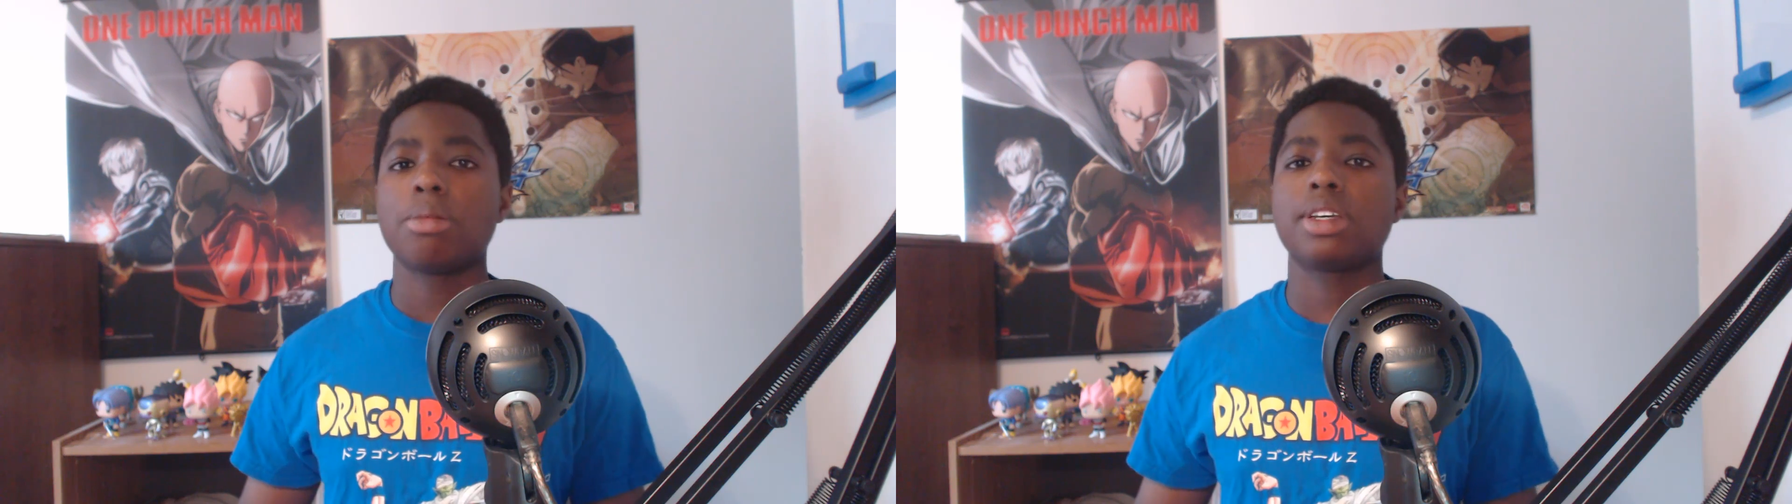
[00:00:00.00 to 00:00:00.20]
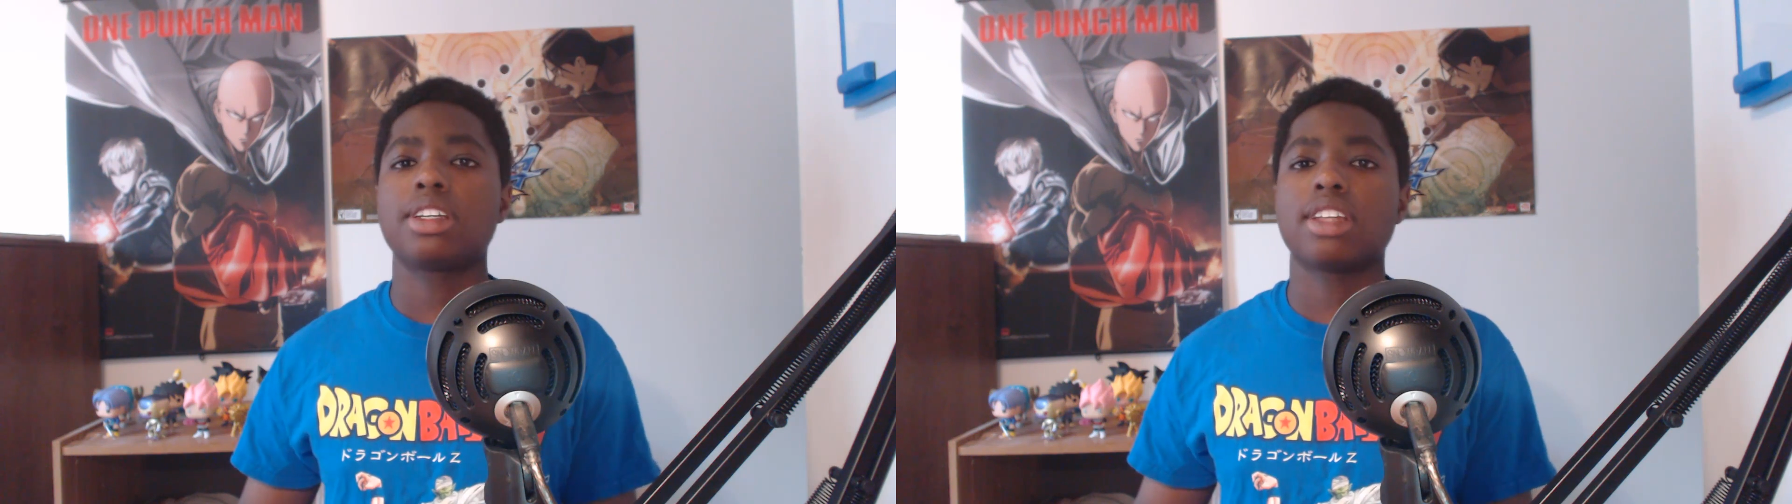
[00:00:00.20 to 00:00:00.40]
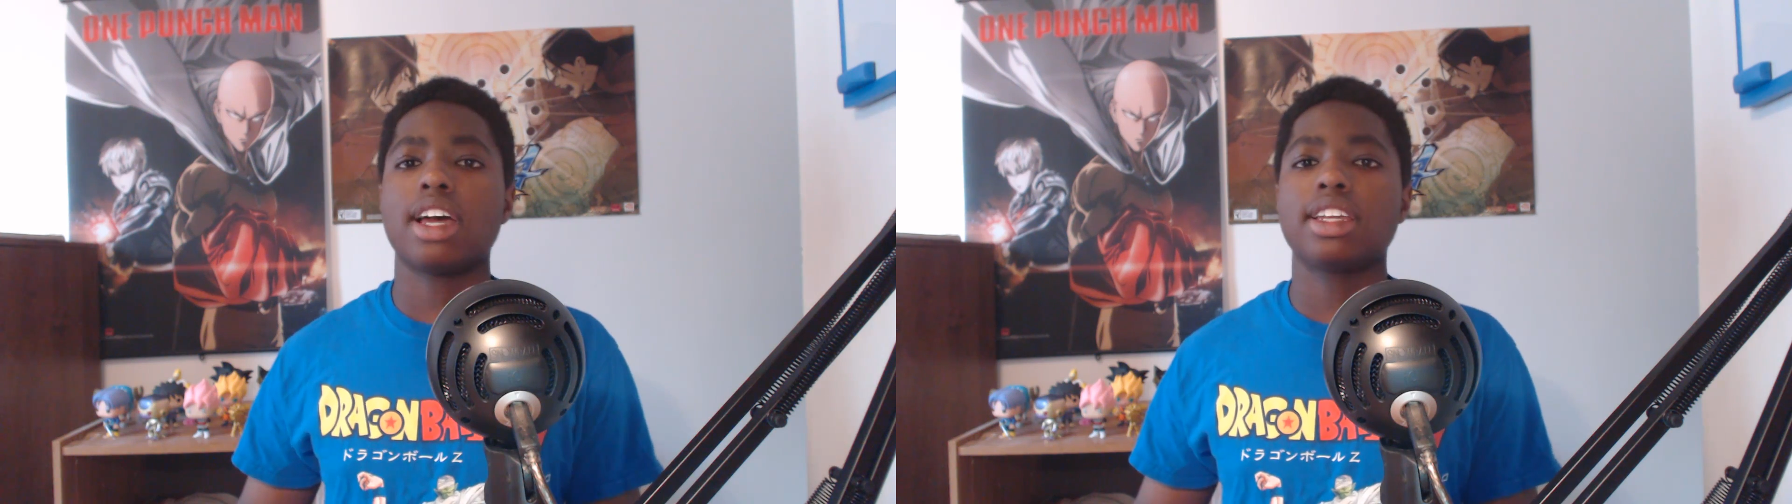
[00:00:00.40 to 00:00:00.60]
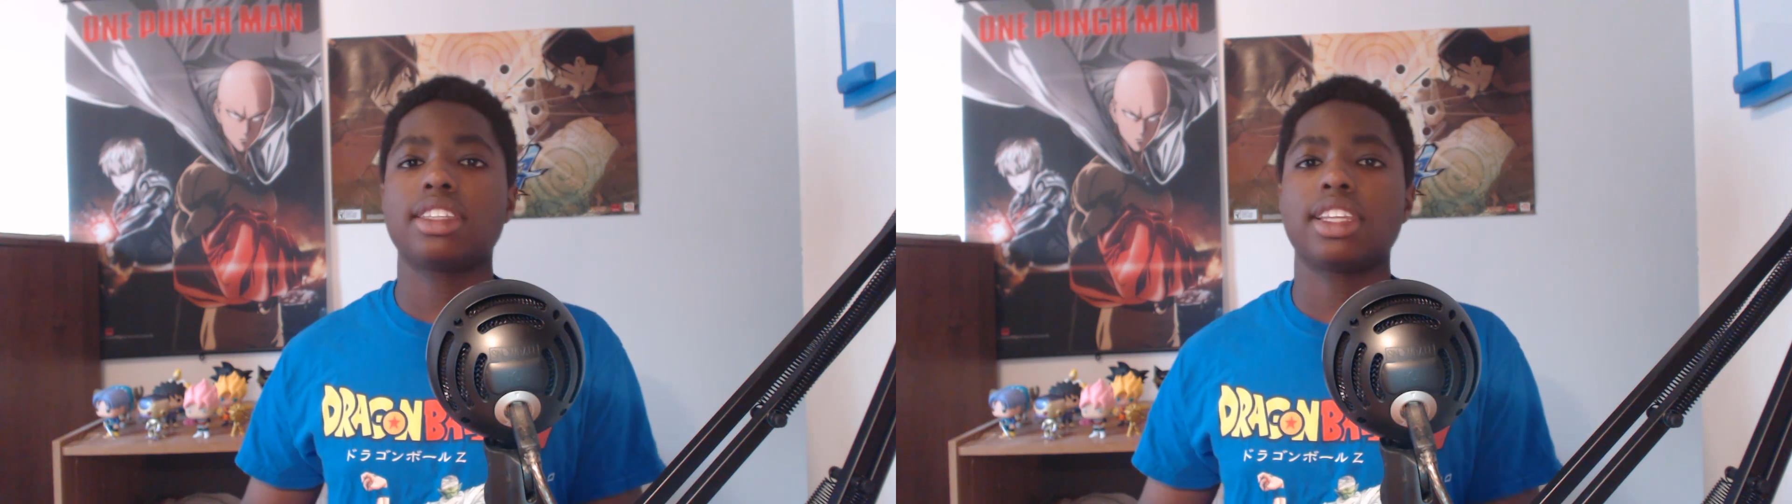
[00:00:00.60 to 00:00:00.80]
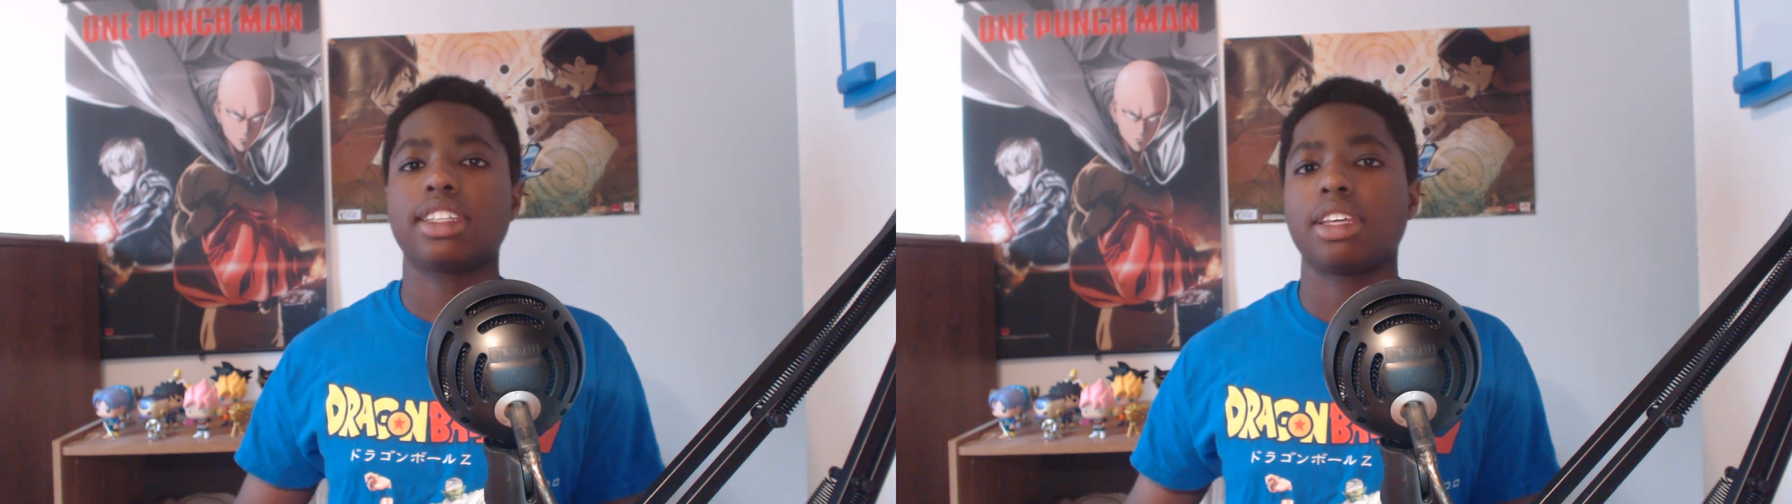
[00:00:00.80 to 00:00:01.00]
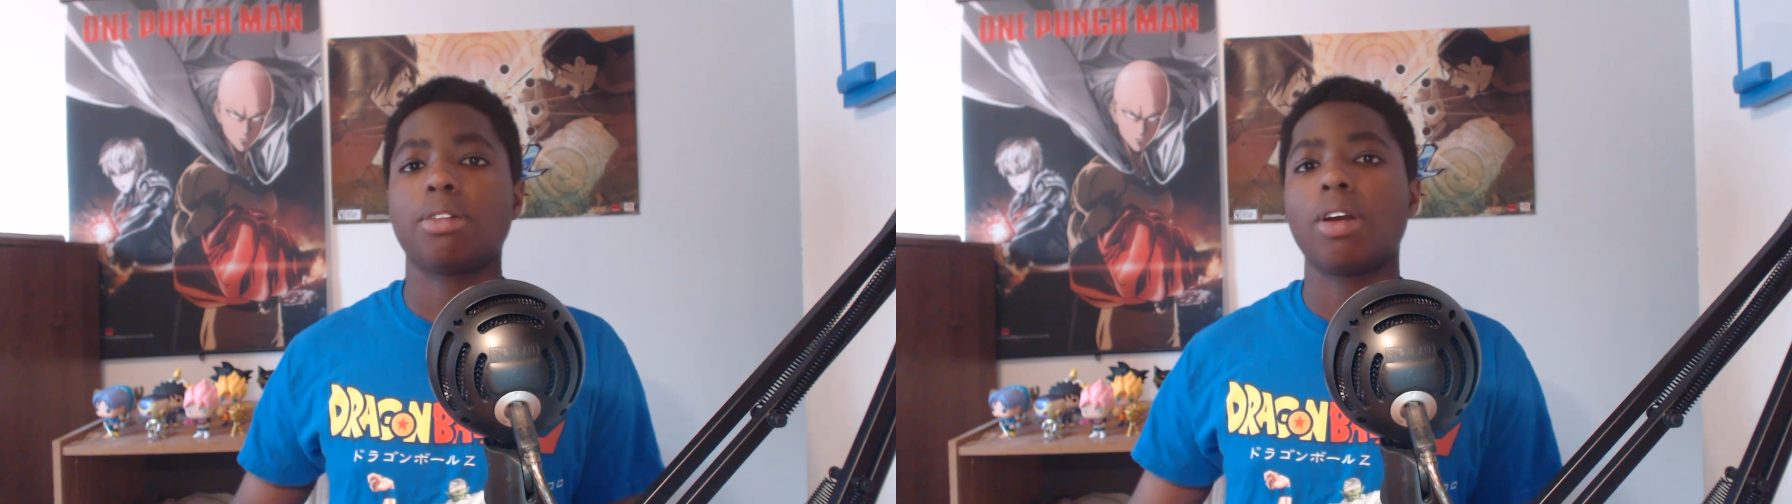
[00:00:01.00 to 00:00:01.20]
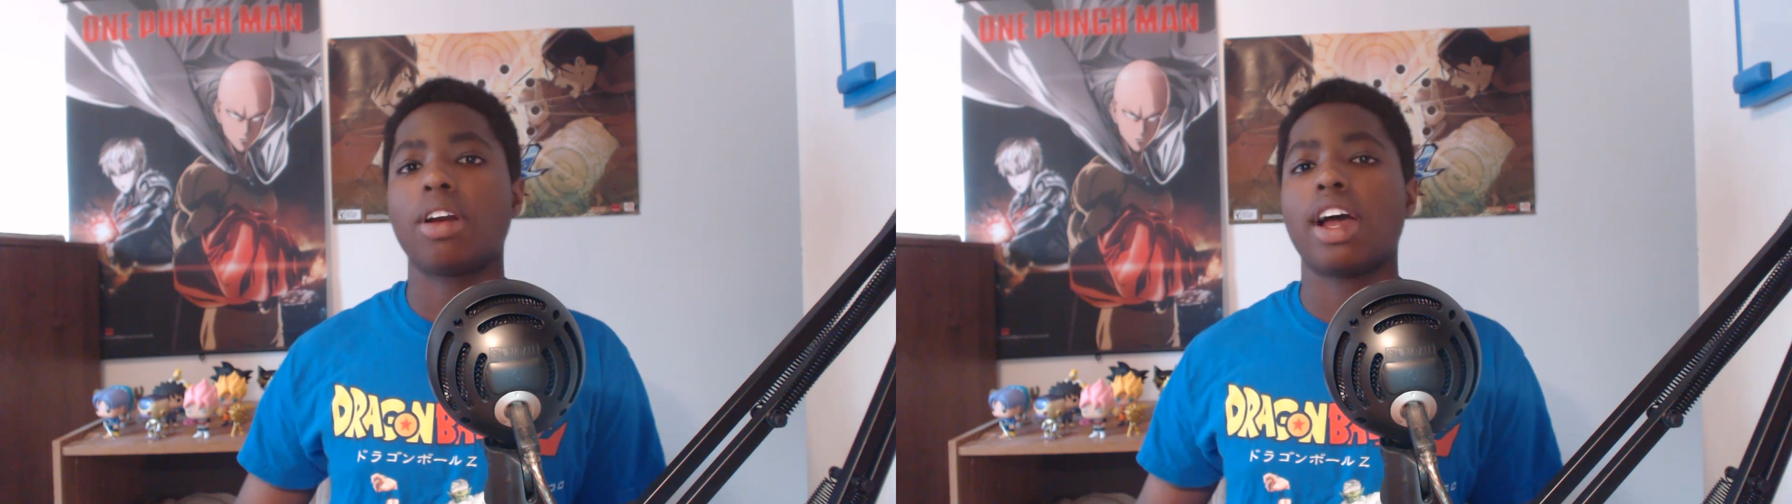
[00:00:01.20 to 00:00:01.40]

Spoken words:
because I didn't think they were.